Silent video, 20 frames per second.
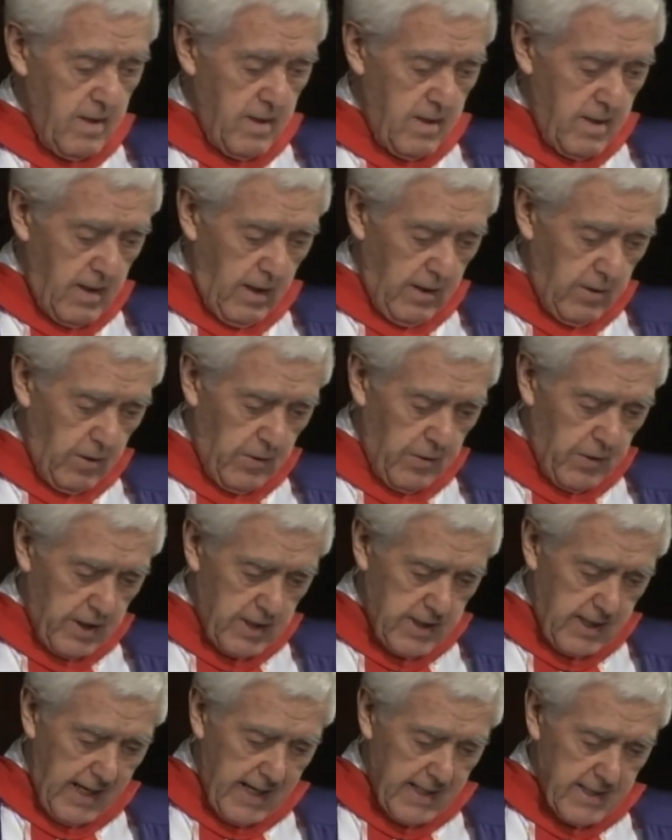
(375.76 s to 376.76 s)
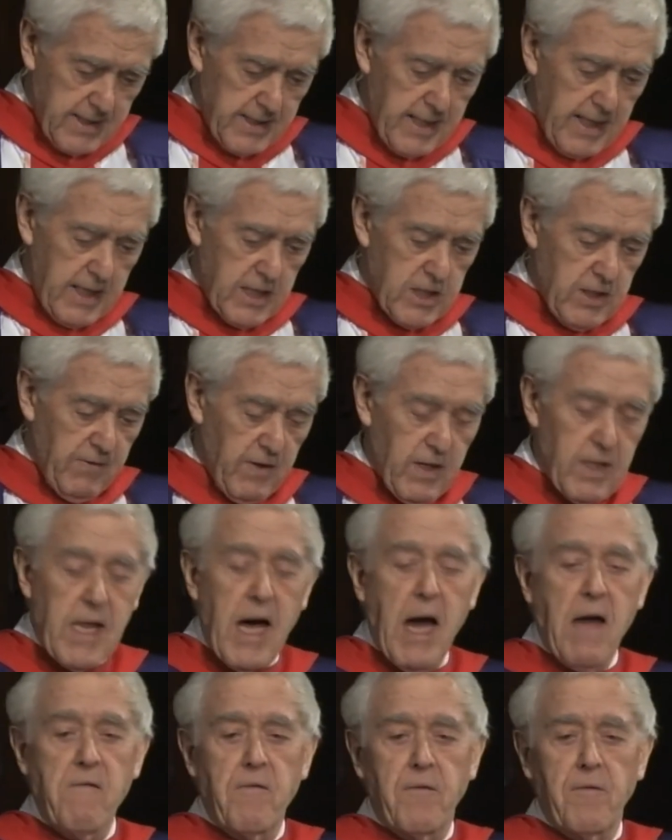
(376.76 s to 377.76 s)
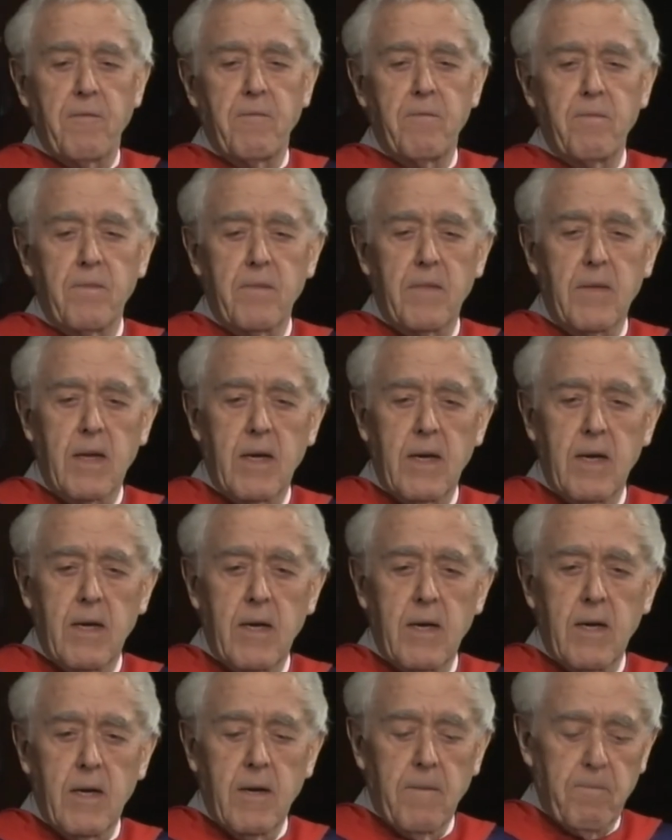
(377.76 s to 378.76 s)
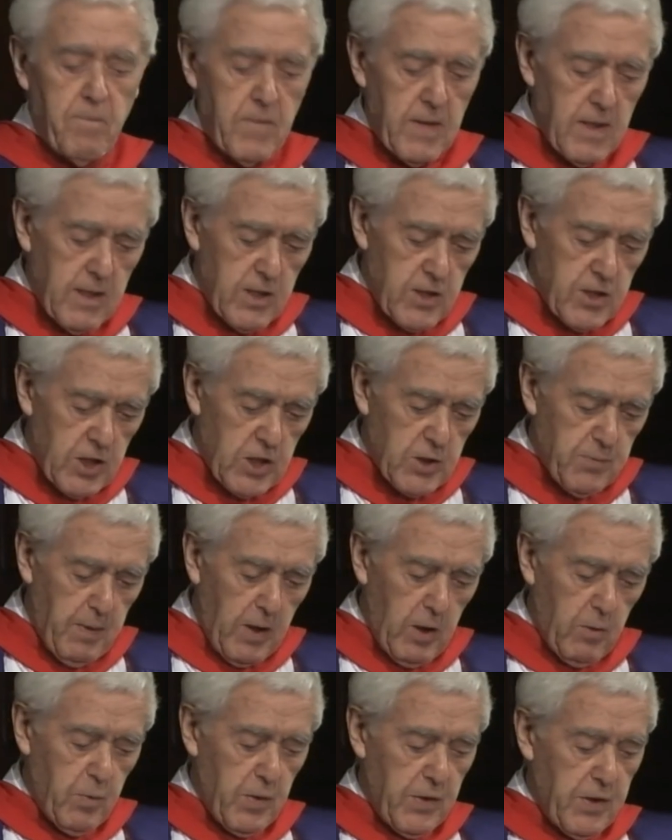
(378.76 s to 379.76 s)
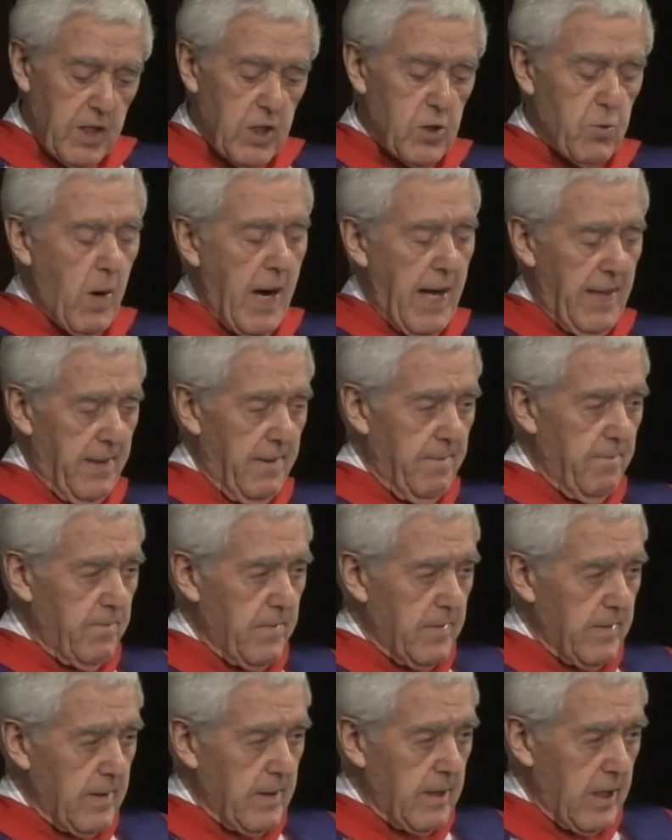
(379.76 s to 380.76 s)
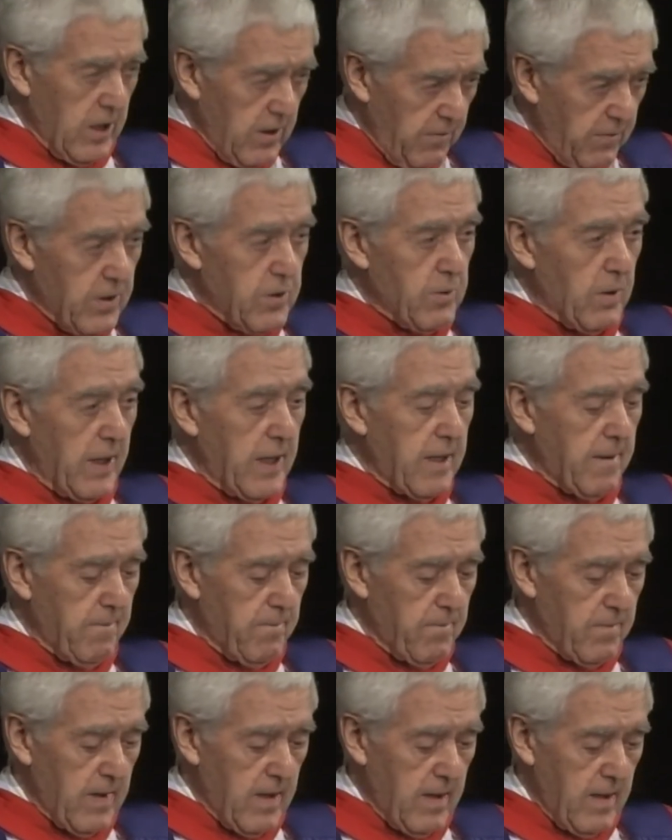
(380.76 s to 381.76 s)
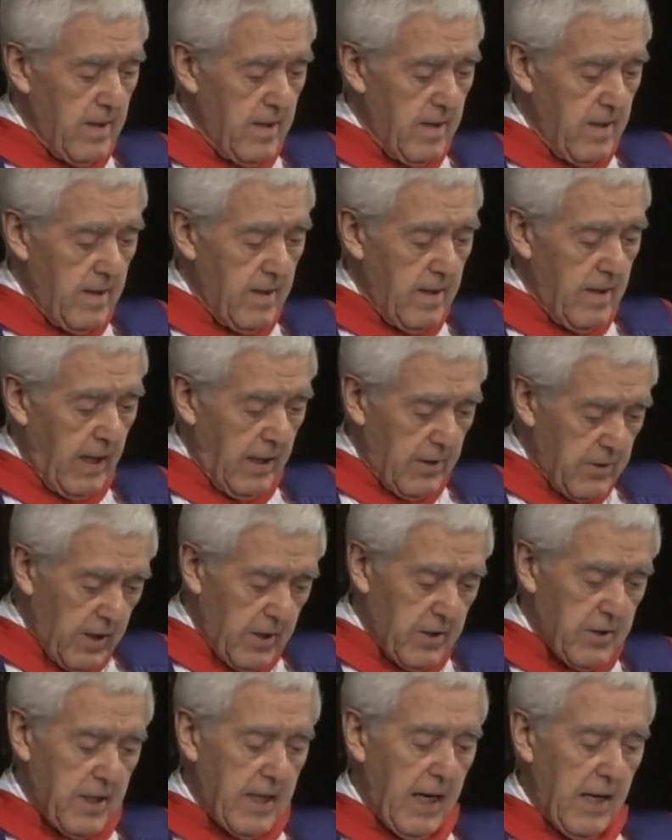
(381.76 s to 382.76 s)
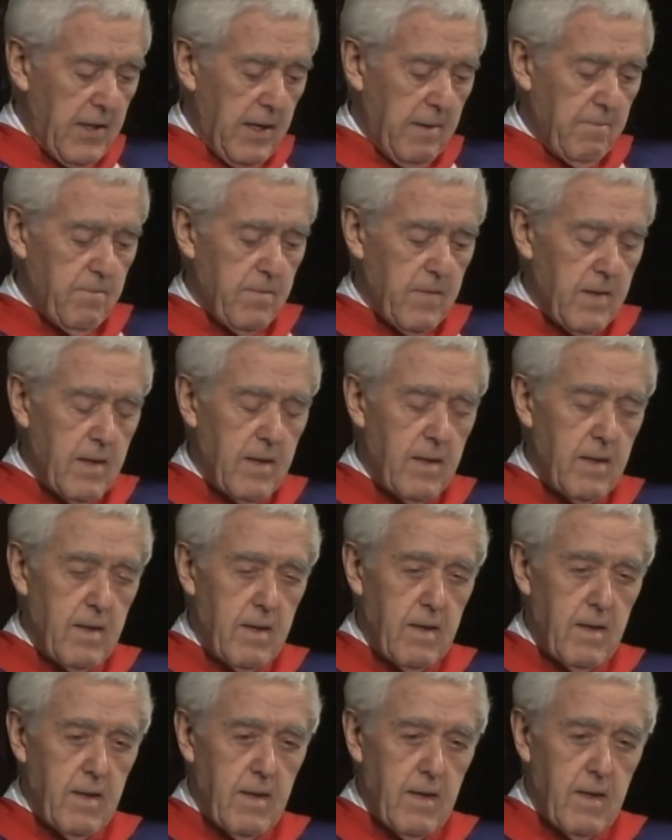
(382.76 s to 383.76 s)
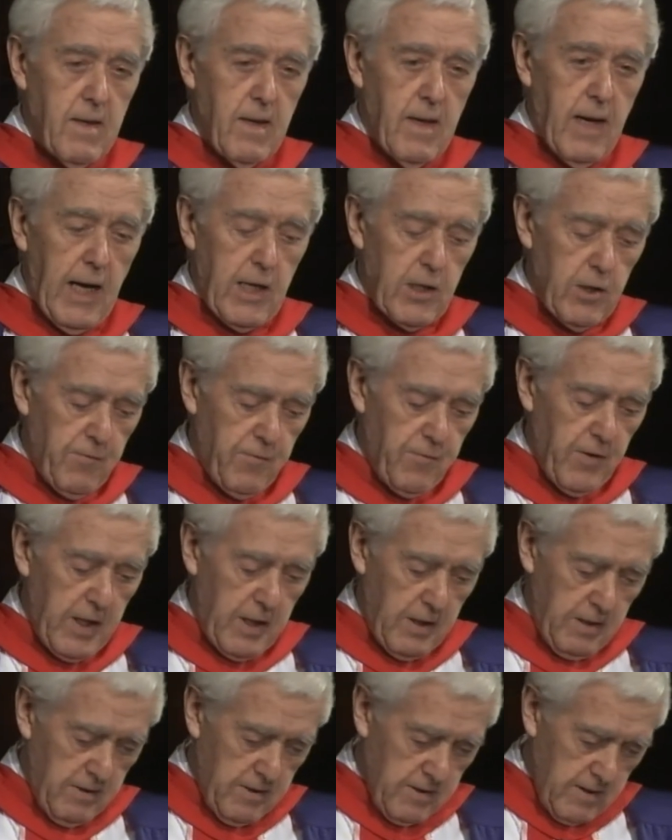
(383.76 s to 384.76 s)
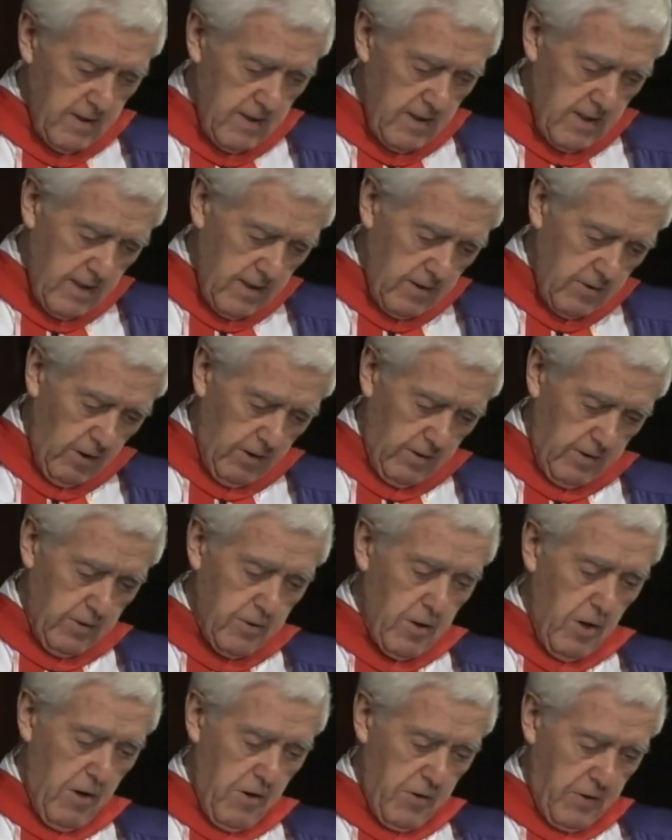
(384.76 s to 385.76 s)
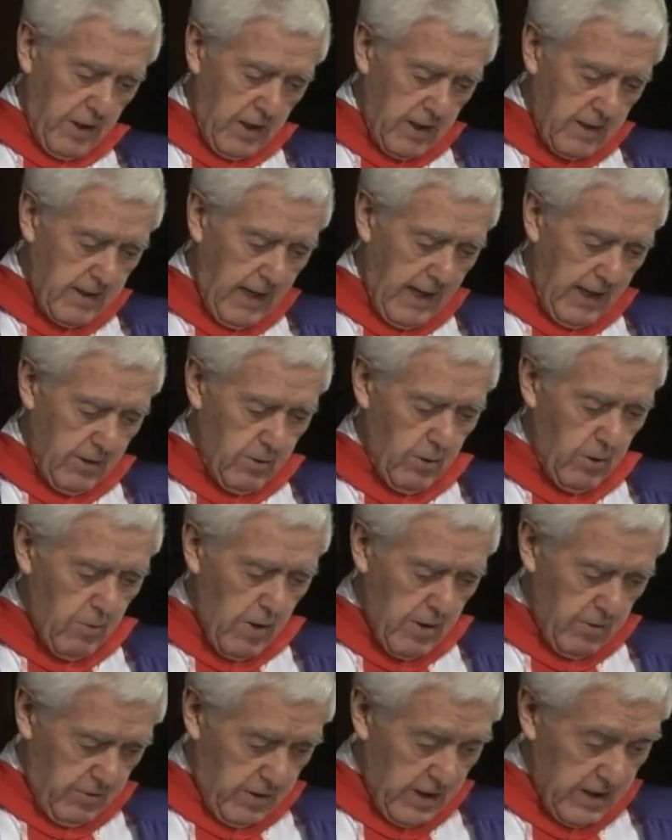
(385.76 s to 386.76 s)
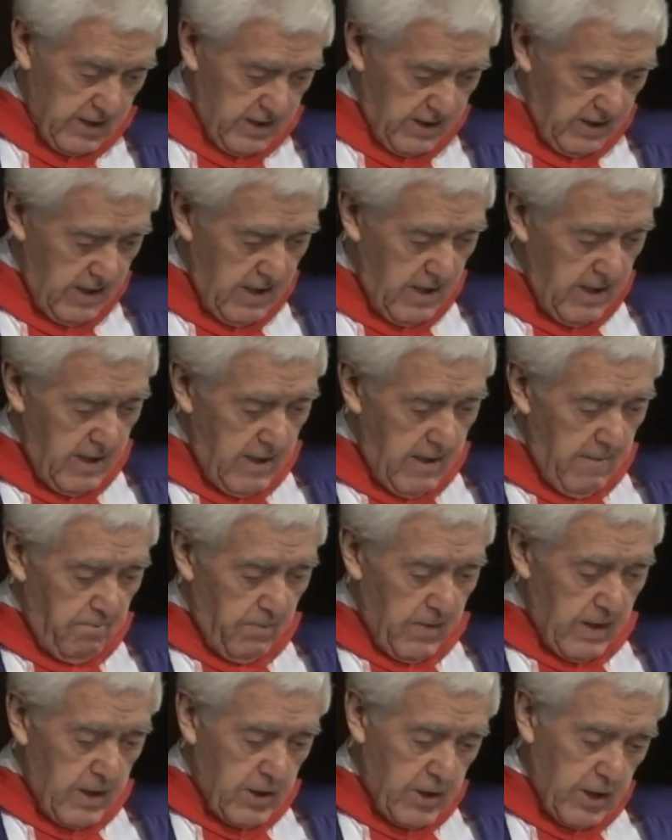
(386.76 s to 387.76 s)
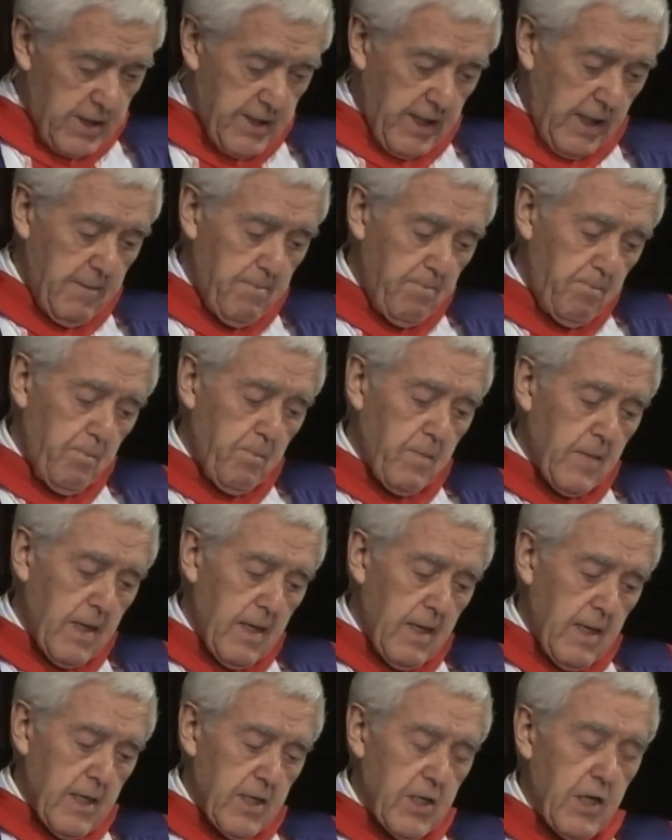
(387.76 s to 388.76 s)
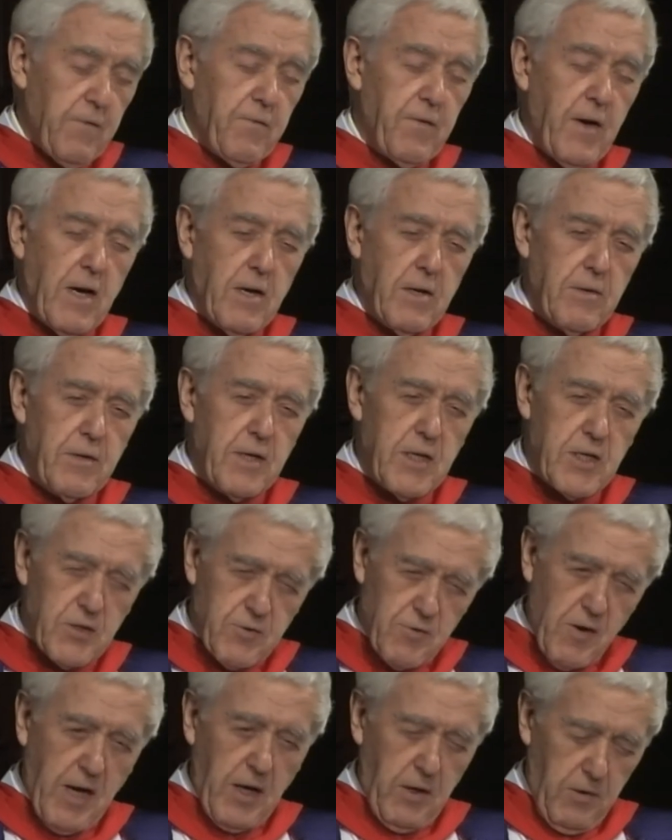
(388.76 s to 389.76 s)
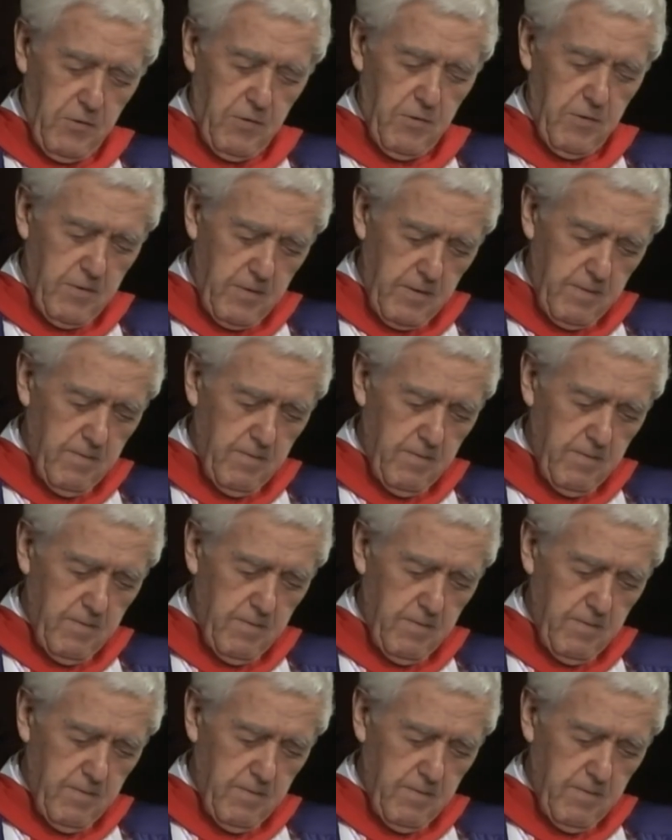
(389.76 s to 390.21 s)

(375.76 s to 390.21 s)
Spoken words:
And on these last days of her life, she spoke with each one individually and then together. And her friend, Dr. Dorothy Cantor, wrote this. She said she found the strength